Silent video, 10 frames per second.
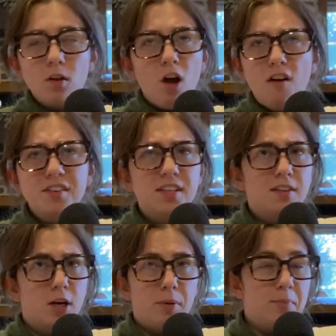Obviously
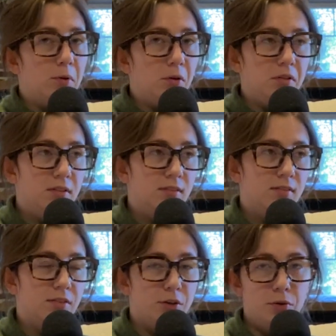there are people
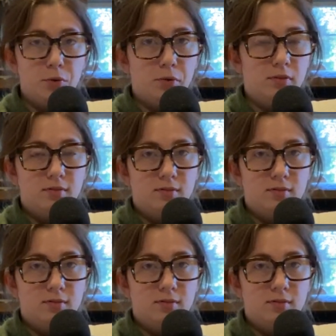who